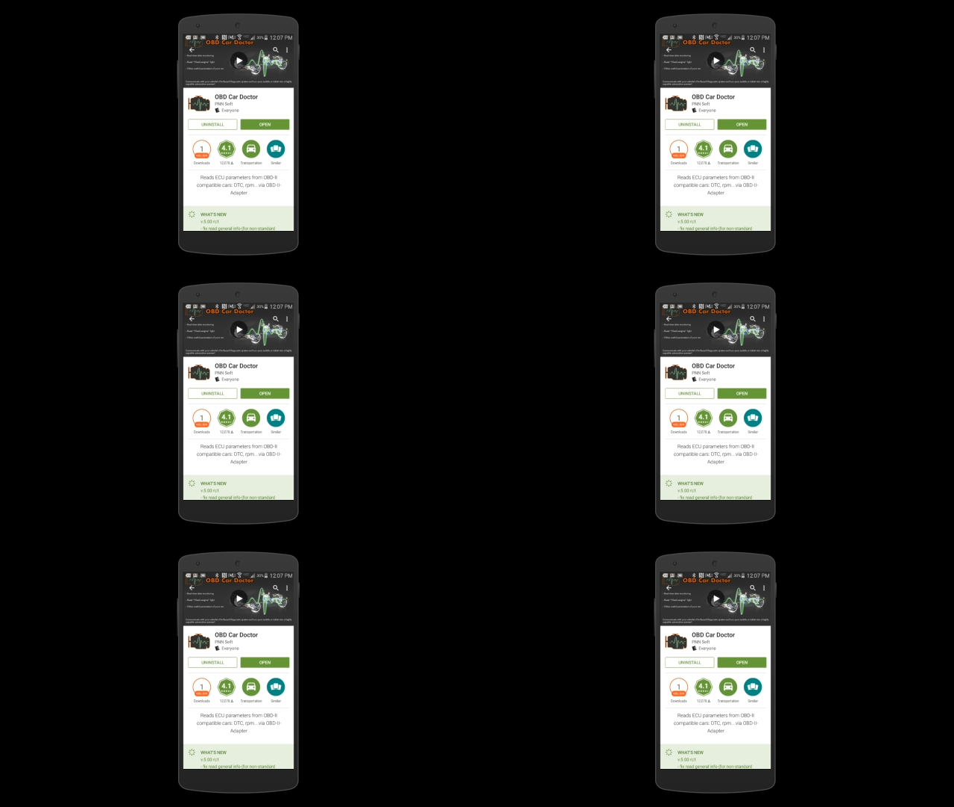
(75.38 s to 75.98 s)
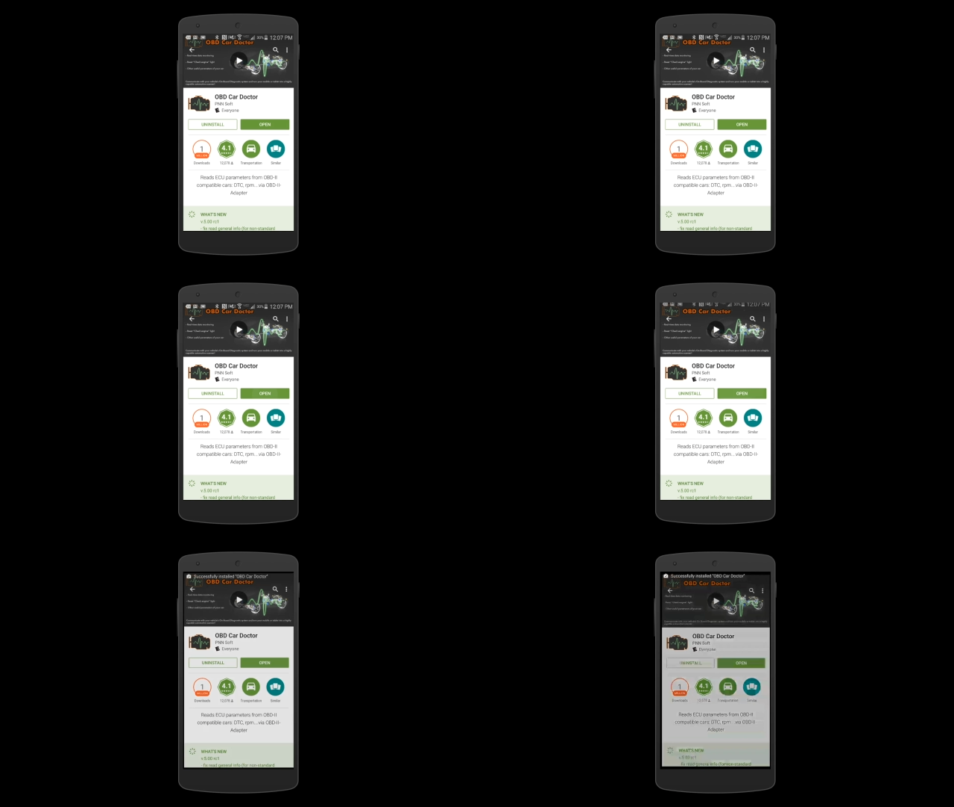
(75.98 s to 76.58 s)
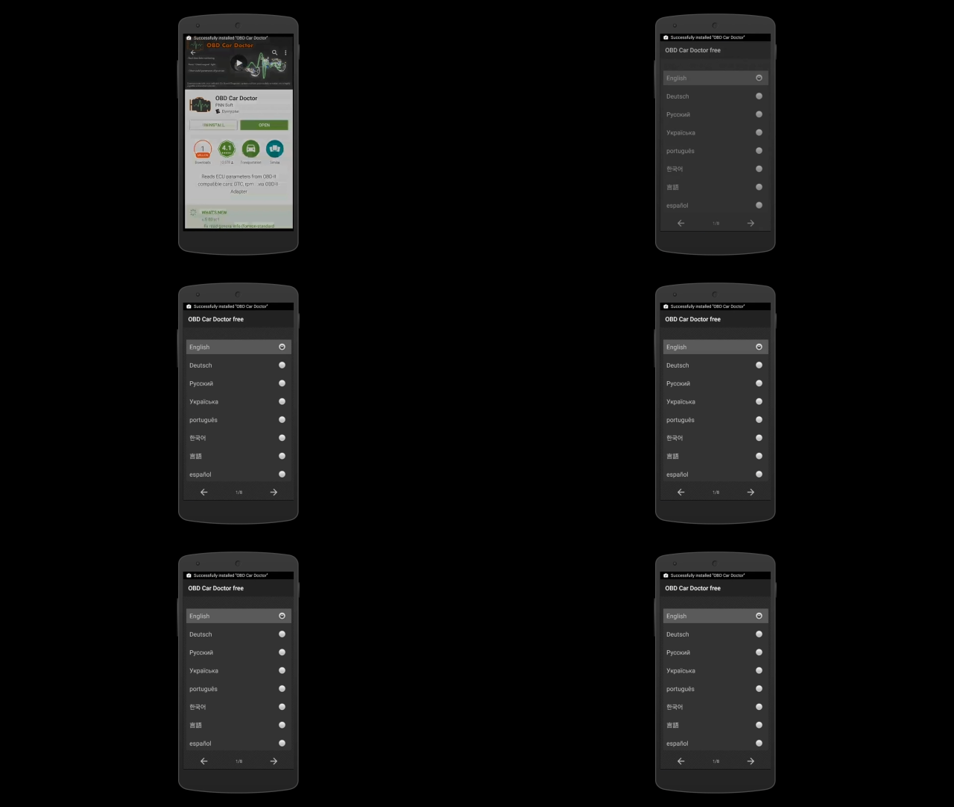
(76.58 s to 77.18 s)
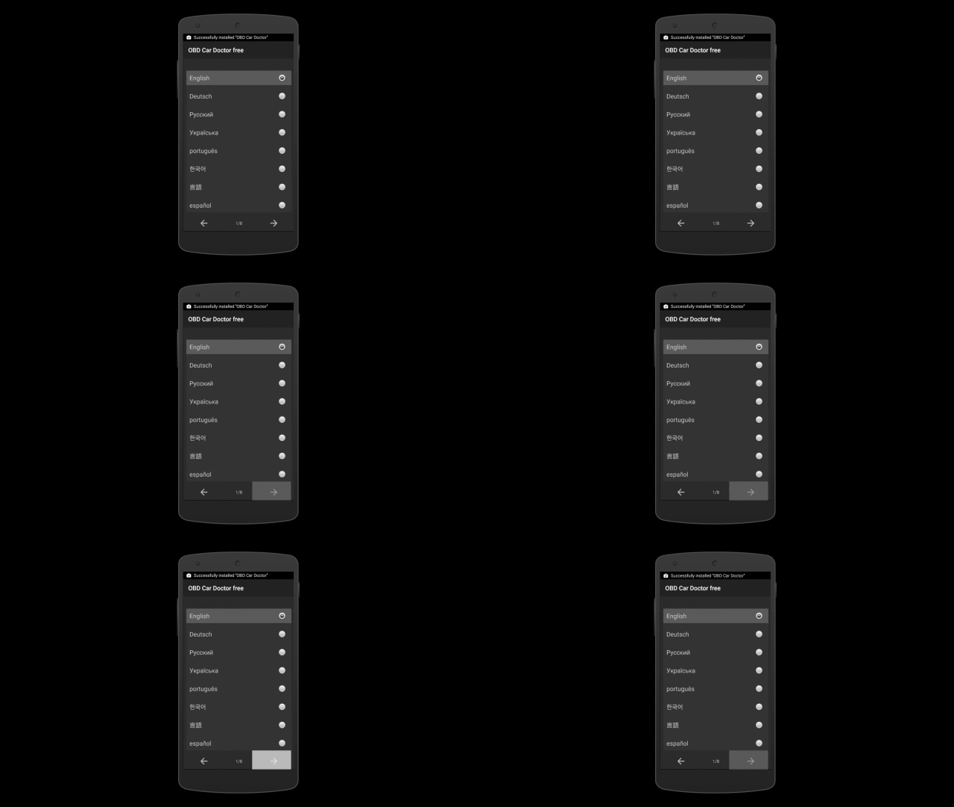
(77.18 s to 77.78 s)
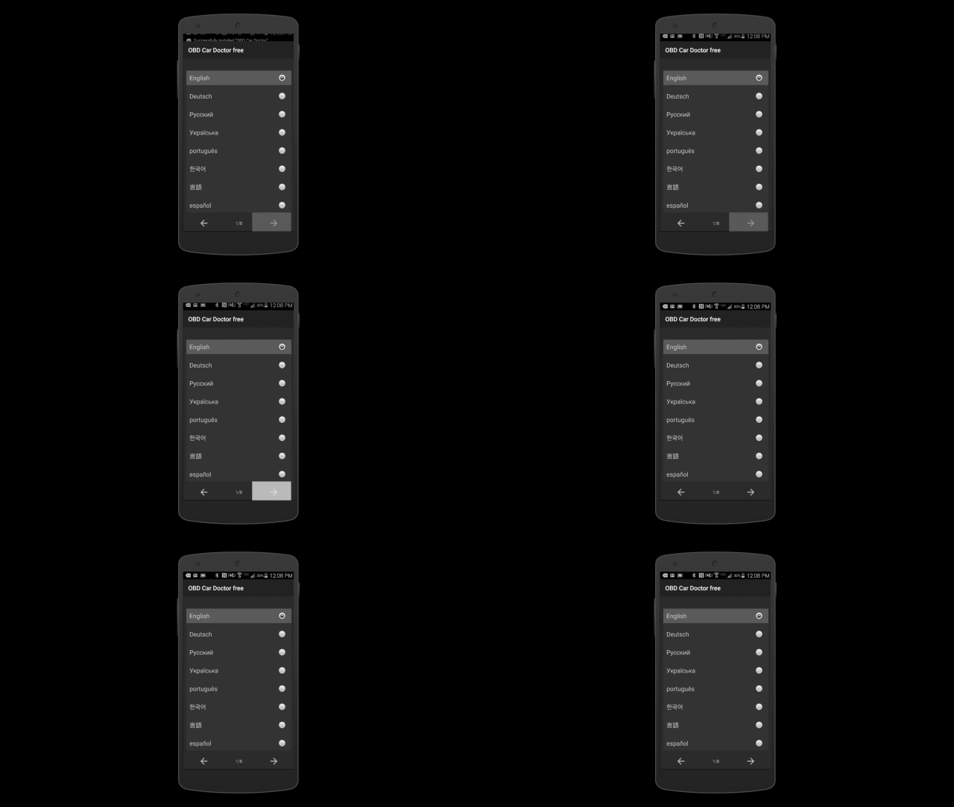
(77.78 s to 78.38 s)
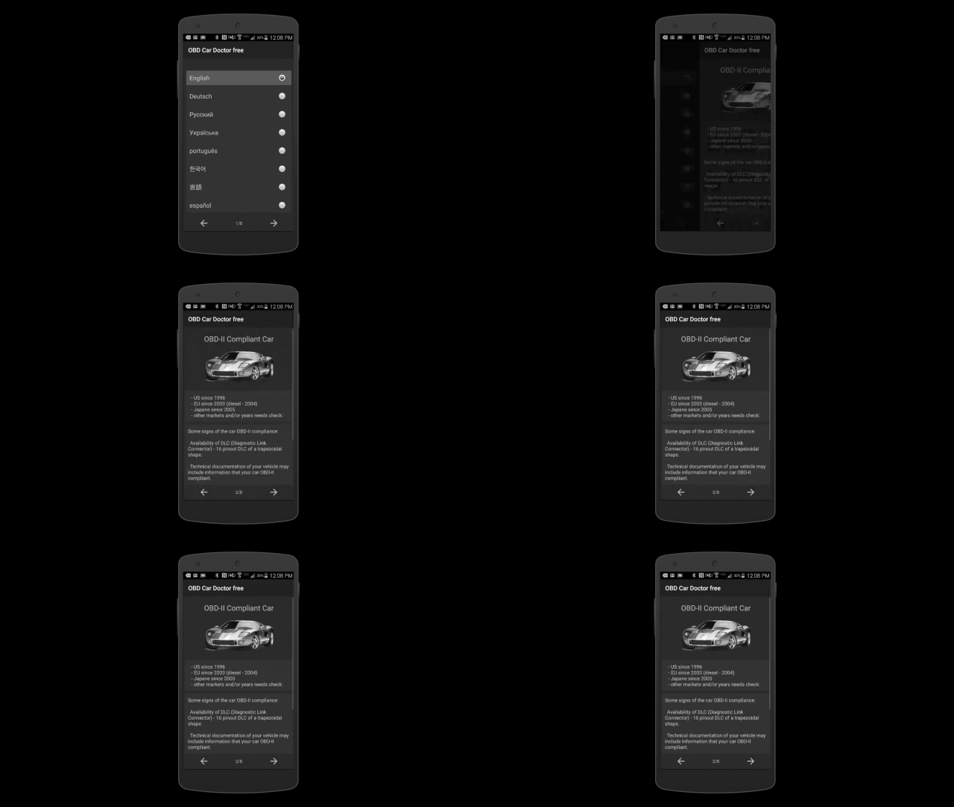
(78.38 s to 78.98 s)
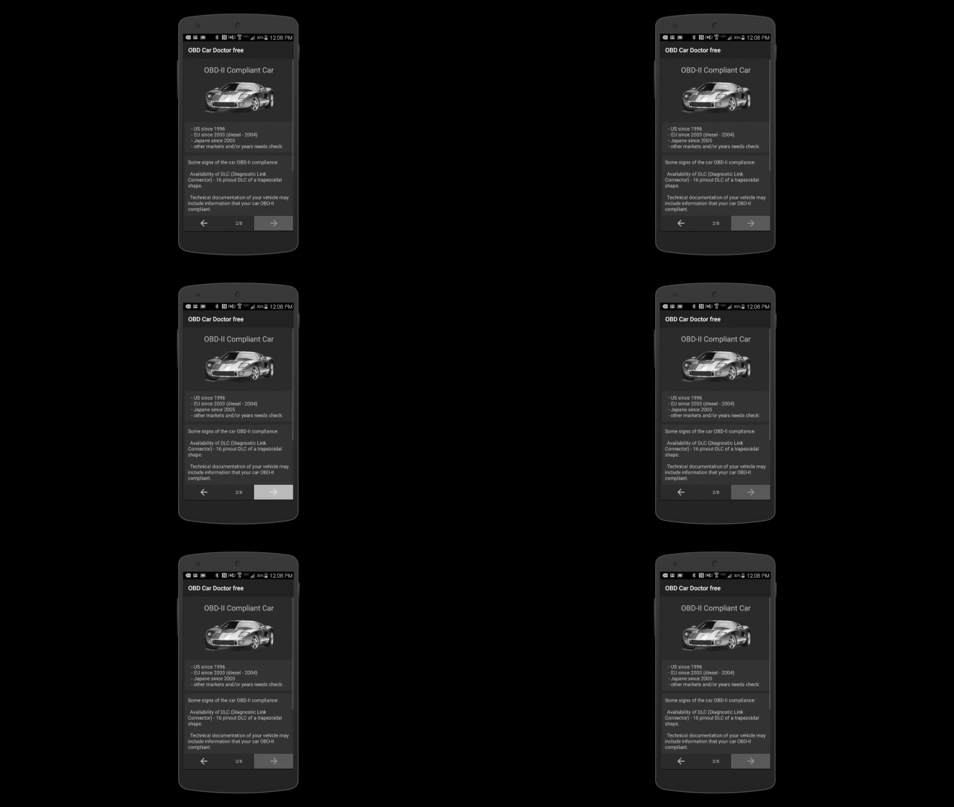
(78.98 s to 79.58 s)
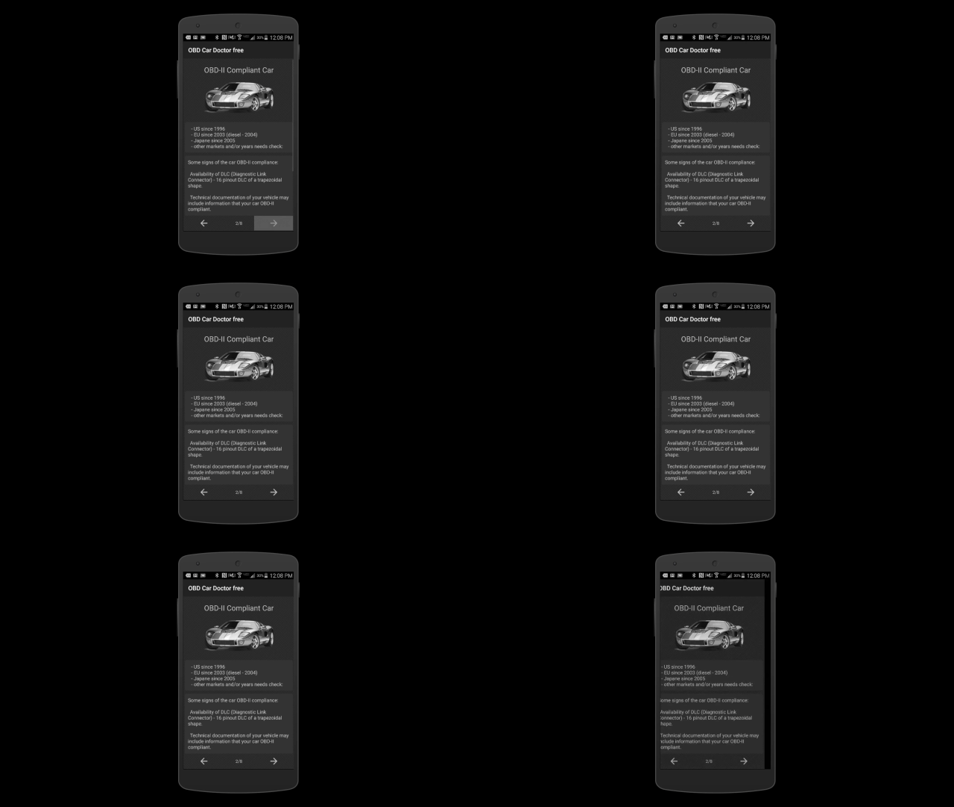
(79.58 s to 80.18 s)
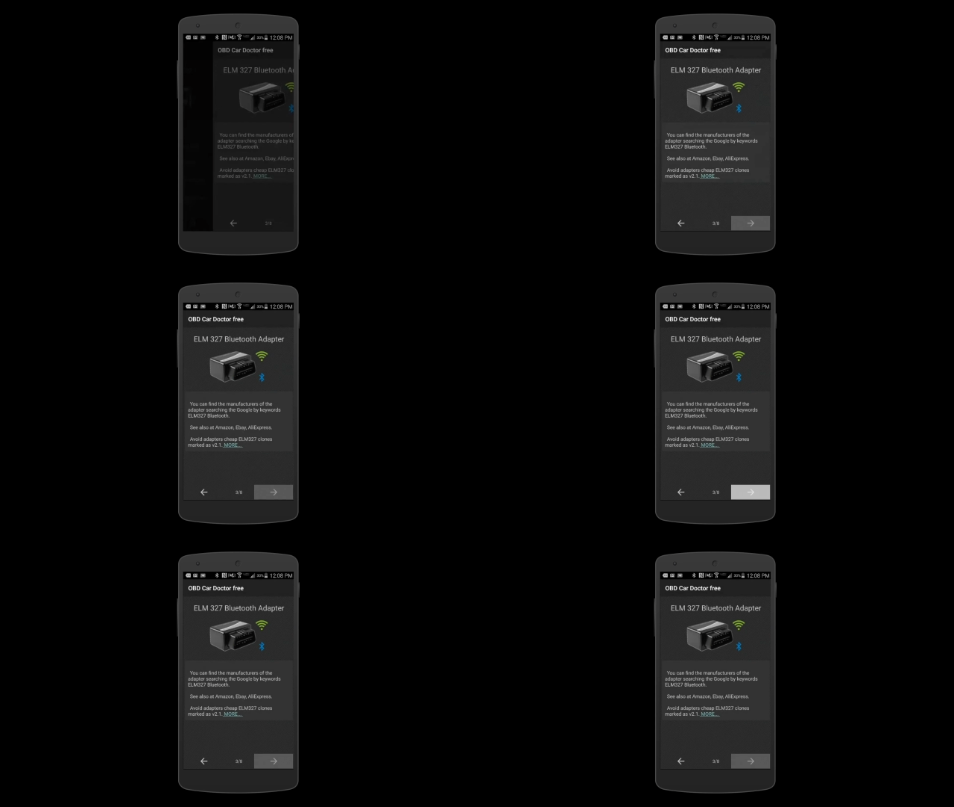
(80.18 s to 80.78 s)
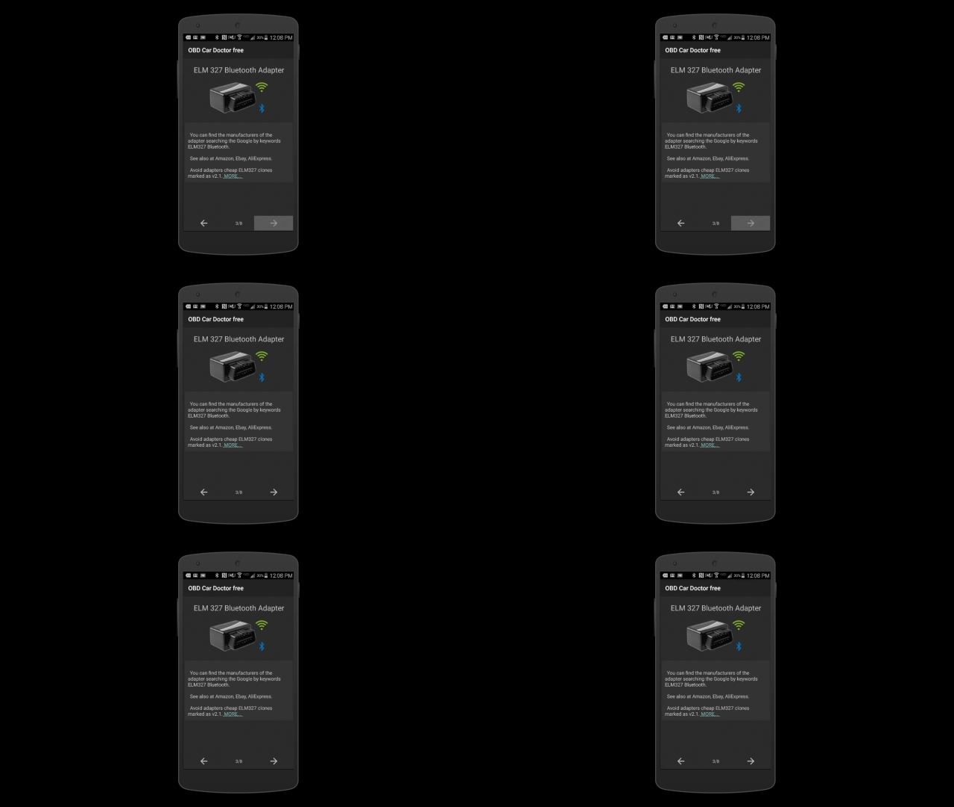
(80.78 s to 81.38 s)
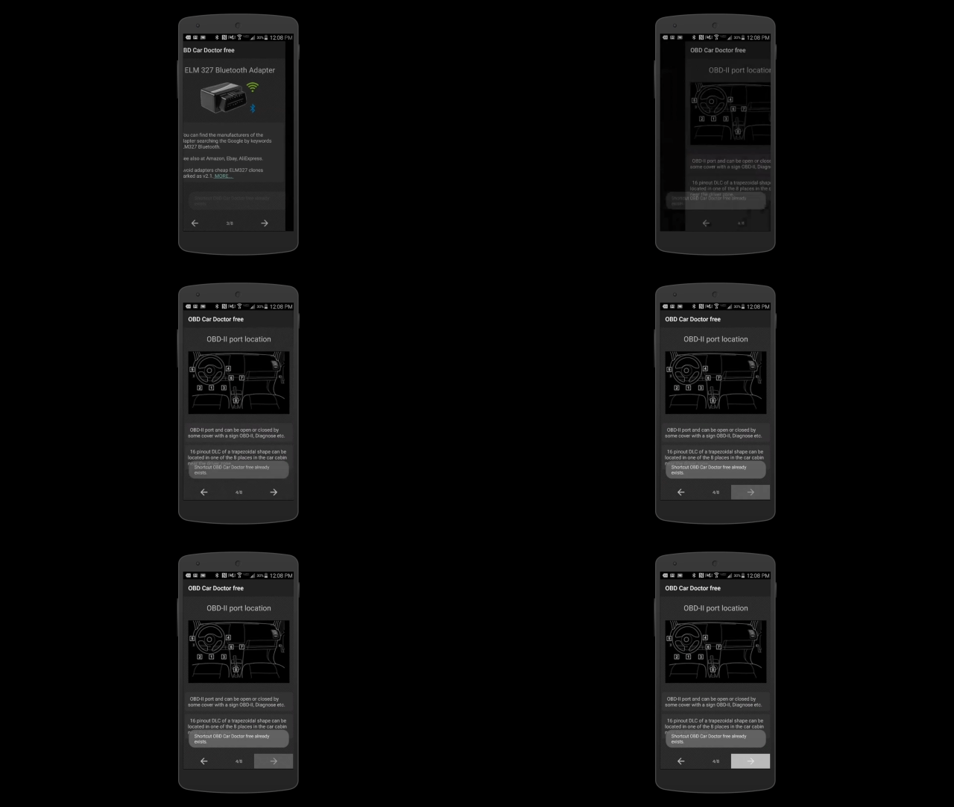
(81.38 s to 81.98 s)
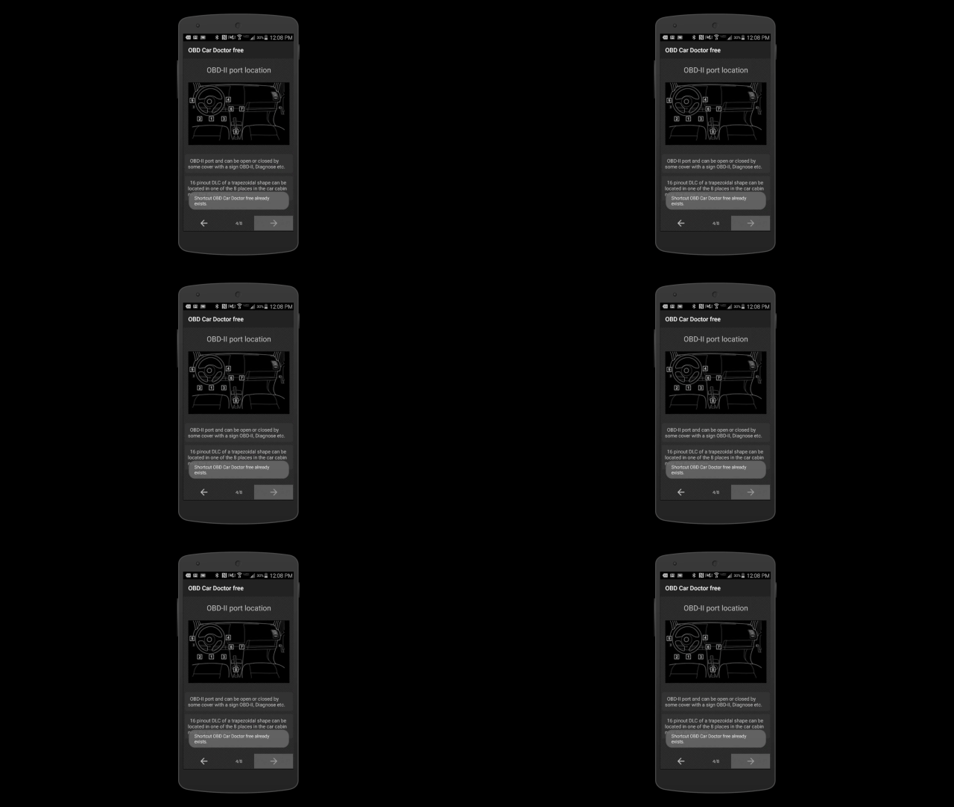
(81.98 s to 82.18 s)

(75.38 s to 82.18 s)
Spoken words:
[unreadable: no face in view]